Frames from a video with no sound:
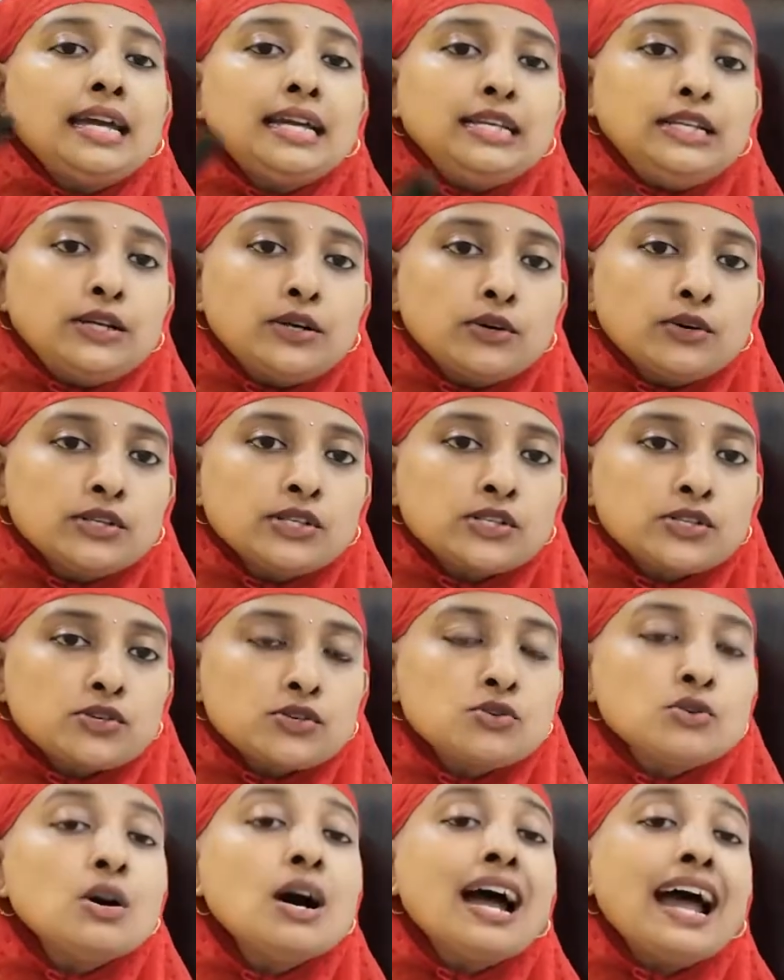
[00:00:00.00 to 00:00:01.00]
used
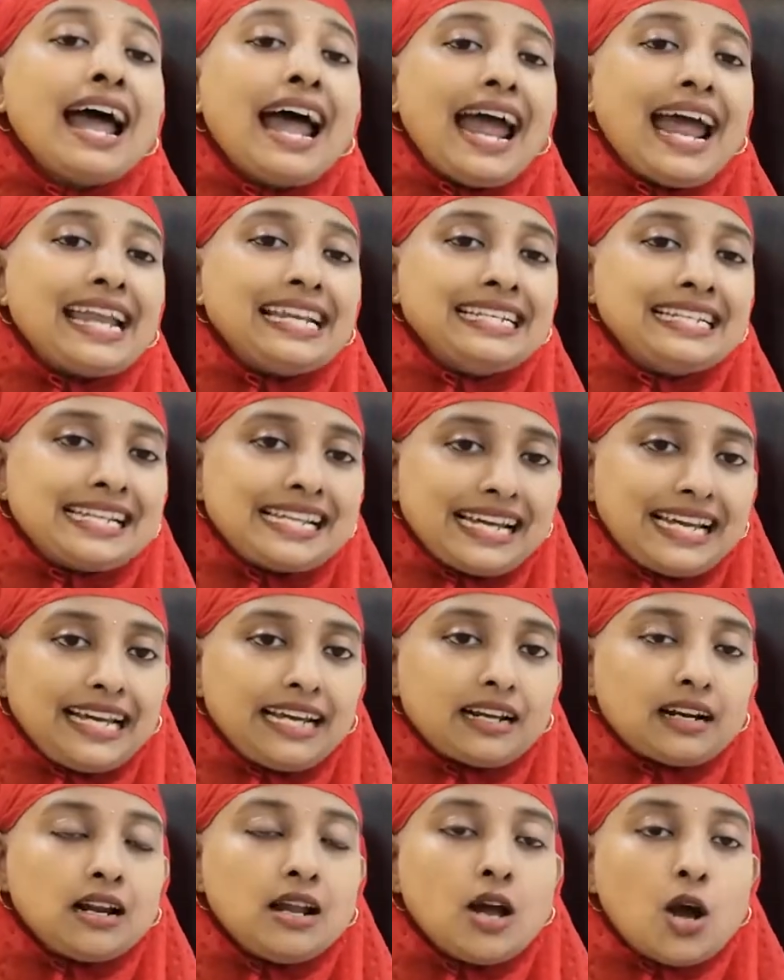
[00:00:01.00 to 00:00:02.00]
to and
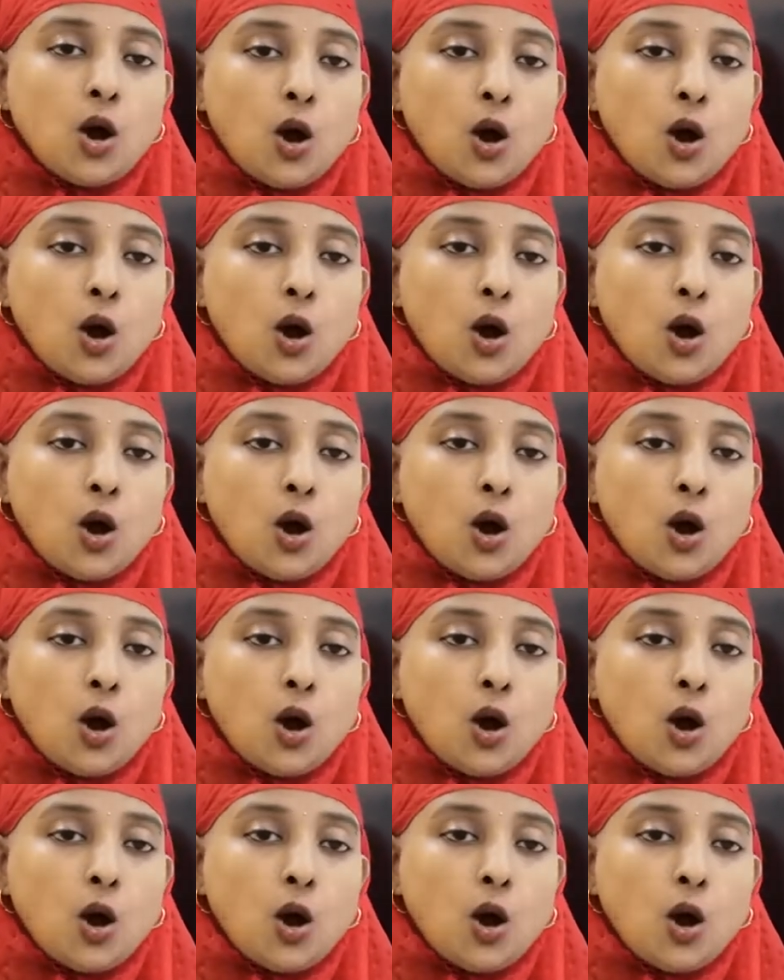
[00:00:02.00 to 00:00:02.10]
dare.